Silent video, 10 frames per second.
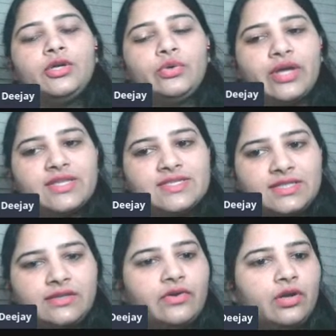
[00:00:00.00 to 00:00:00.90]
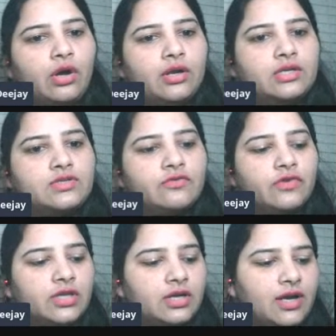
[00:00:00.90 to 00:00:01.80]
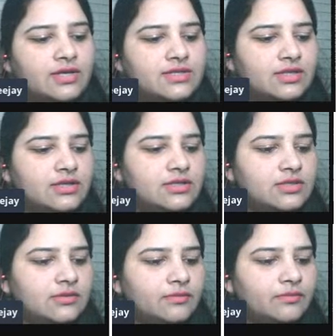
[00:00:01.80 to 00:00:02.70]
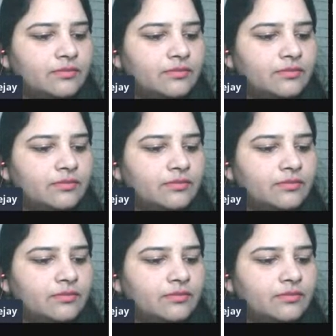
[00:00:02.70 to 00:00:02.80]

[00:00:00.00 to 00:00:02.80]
You can see the recordings of other classes.